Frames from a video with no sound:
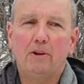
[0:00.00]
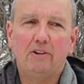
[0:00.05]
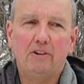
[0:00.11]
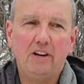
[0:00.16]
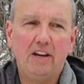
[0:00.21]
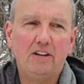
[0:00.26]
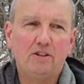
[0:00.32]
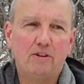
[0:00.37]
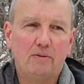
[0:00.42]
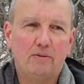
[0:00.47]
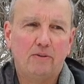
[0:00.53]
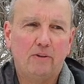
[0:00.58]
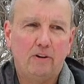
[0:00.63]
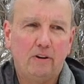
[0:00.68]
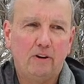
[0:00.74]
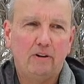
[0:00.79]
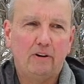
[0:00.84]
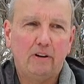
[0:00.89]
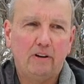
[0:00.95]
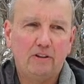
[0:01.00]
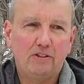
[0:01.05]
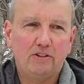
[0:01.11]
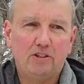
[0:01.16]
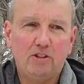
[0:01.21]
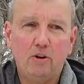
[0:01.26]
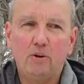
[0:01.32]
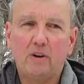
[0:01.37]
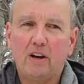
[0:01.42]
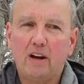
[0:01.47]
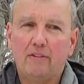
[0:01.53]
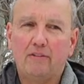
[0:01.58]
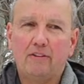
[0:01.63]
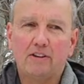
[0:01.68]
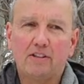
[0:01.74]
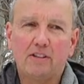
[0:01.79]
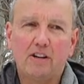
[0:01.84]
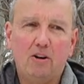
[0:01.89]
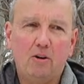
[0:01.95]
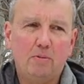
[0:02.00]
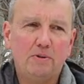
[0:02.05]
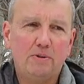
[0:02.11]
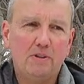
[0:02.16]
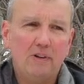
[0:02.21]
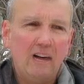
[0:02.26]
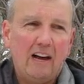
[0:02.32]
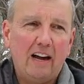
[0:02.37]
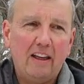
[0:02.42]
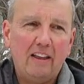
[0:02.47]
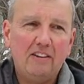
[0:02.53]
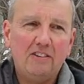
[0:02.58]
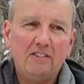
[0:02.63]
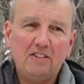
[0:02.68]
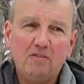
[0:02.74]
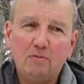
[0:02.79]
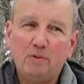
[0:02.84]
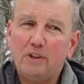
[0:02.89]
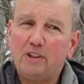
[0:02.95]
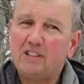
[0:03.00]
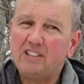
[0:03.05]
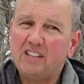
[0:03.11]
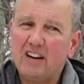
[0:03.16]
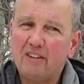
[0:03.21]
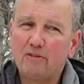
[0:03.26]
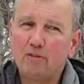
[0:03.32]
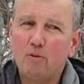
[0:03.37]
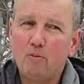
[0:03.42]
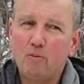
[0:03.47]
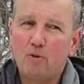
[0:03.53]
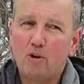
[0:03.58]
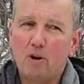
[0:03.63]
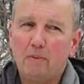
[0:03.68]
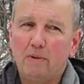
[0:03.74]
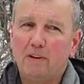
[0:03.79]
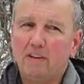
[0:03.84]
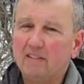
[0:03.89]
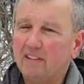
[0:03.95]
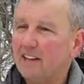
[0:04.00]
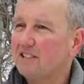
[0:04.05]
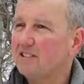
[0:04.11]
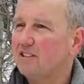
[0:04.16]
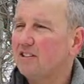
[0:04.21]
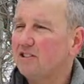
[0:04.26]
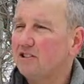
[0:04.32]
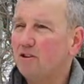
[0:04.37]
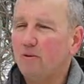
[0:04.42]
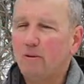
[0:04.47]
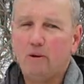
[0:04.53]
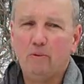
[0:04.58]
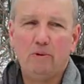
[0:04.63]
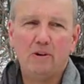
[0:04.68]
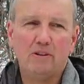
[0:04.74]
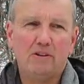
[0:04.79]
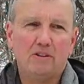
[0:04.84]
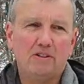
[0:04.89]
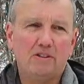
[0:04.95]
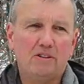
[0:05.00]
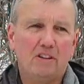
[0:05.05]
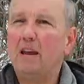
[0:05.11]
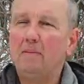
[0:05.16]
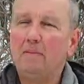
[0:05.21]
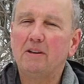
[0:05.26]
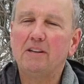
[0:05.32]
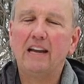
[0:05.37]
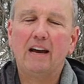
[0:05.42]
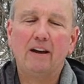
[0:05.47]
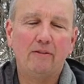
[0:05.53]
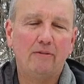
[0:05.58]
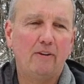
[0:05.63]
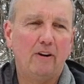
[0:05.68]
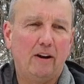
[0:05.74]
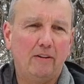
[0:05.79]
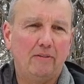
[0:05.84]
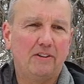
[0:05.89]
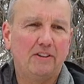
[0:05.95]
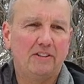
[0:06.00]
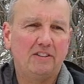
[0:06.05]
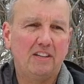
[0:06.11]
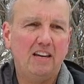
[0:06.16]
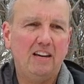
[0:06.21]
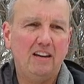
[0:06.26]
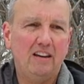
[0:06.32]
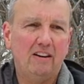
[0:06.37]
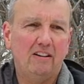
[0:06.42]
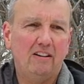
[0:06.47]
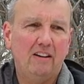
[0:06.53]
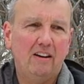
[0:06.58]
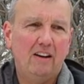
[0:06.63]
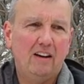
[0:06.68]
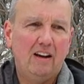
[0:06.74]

Mother Nature for snow to cover the slopes. Uh, with several warm and less than snowy winters came the downfall of the ski hill.